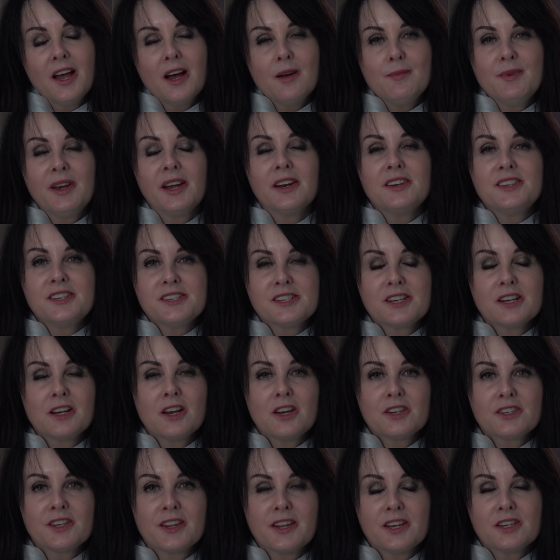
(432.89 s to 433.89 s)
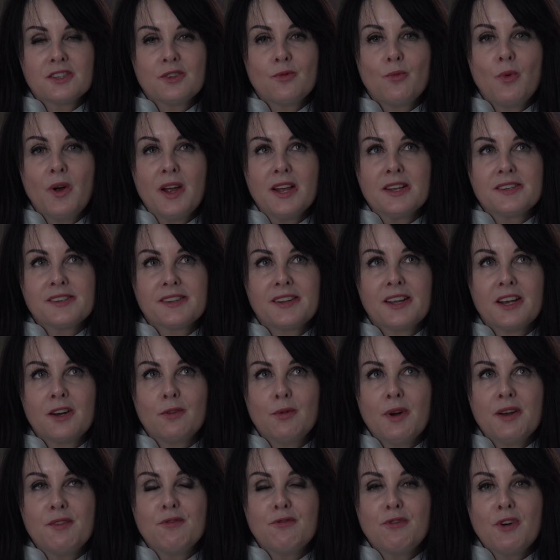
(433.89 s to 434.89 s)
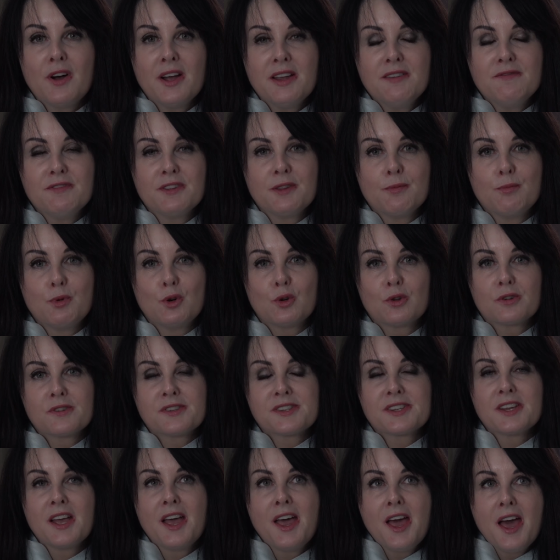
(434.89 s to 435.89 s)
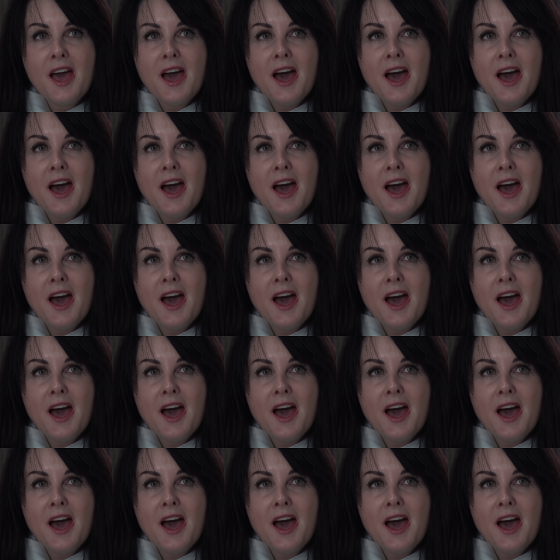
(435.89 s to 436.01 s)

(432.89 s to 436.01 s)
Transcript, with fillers: I mean, I did a lot of that in Wales. I think I read five of the books.